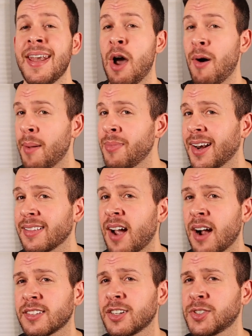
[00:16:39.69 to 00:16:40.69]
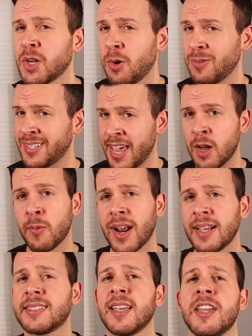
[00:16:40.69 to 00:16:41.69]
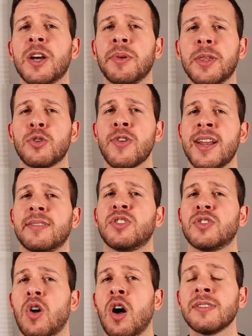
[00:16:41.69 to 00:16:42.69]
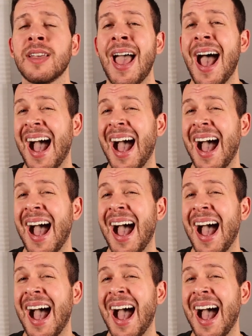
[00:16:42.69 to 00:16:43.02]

Now, I'm not a doctor, so take what I say here with a grain of salt.